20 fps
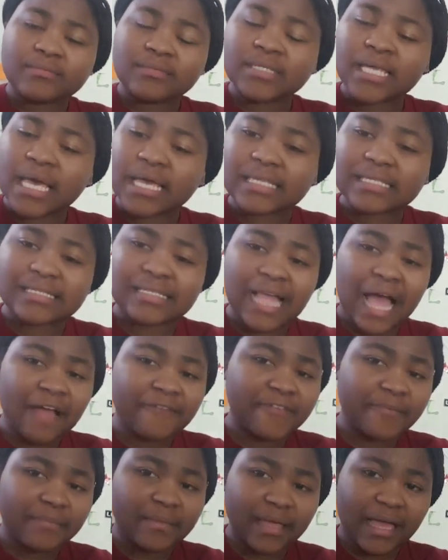take
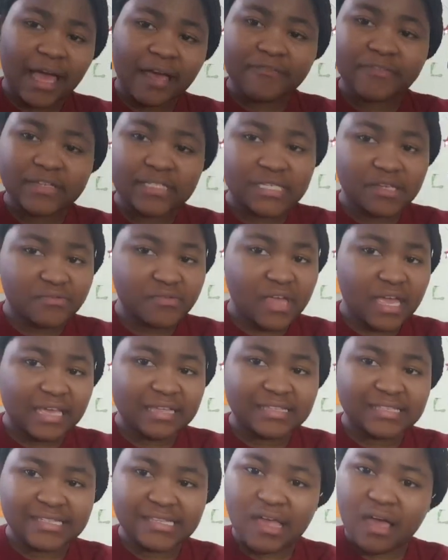snack from the cafeteria
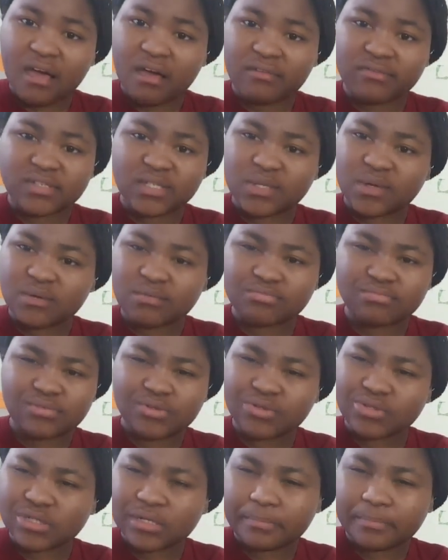itself. So
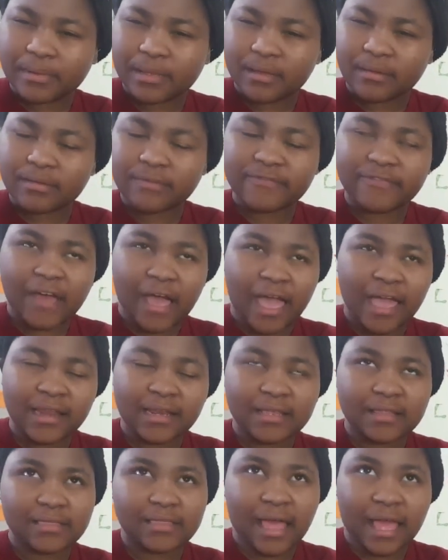you should be
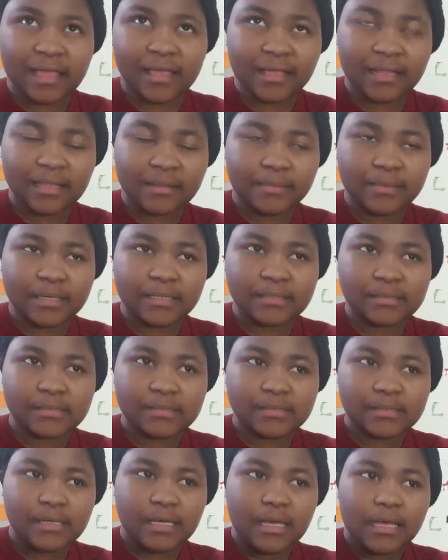fine in that element.
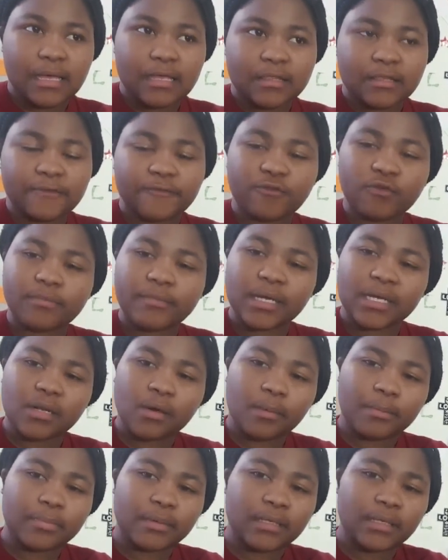The food might
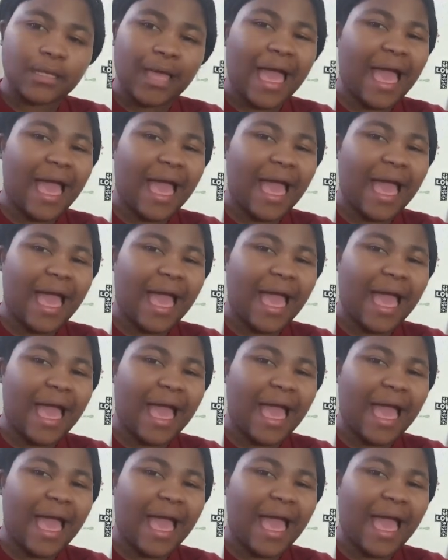not be